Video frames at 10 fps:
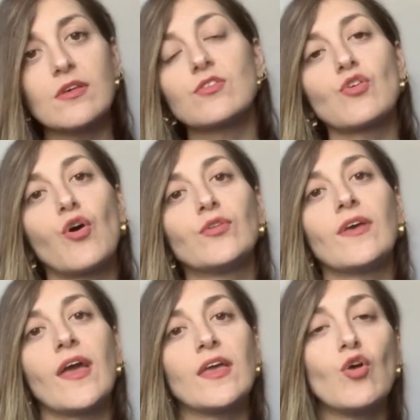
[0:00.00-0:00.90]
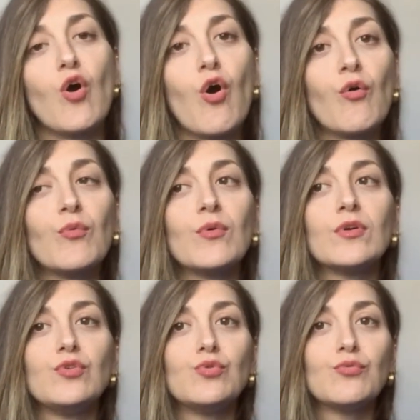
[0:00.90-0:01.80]
so they know
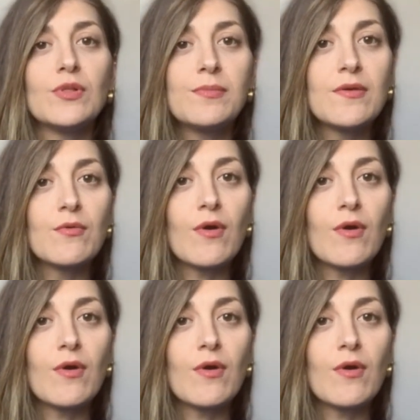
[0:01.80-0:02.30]
you will be